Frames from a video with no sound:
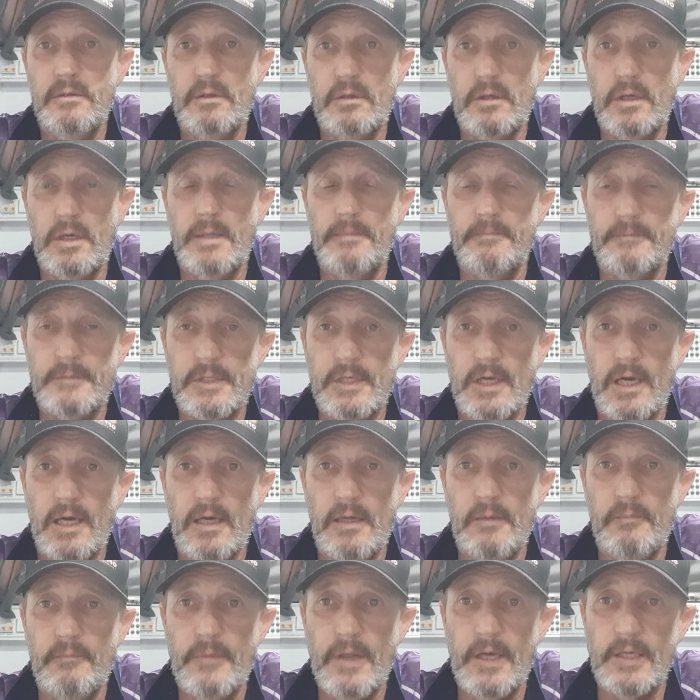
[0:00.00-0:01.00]
All right,
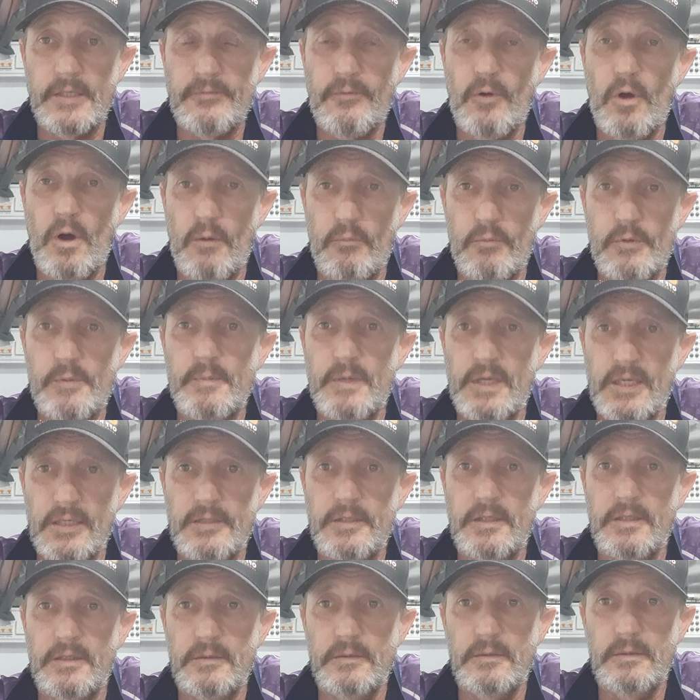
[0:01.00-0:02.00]
so that's fine with me
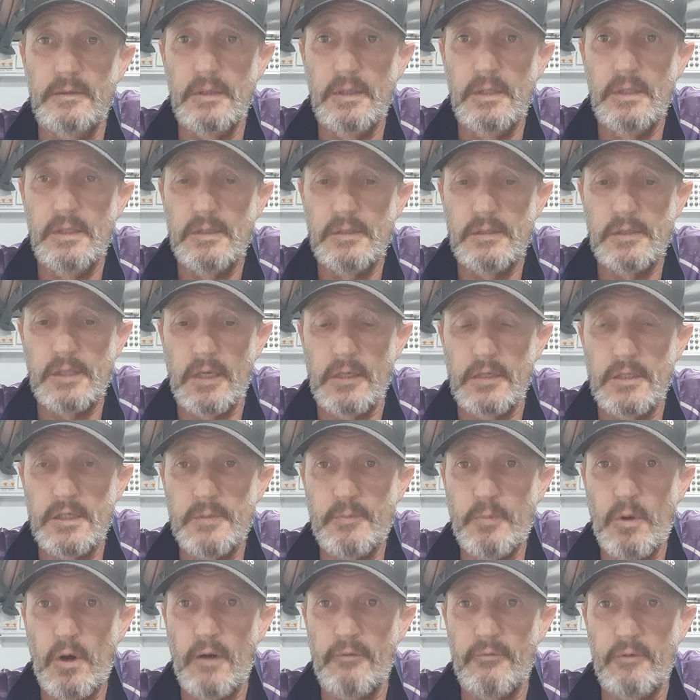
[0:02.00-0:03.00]
too. So
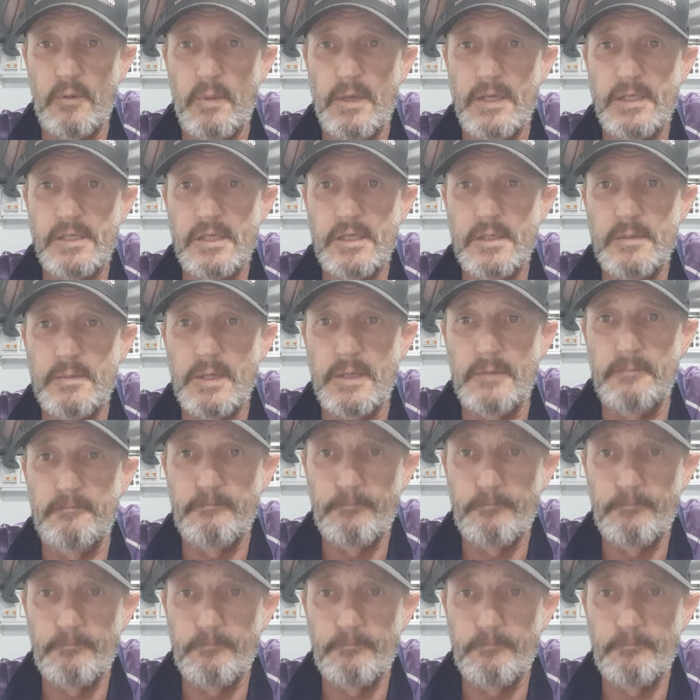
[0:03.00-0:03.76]
just private message me.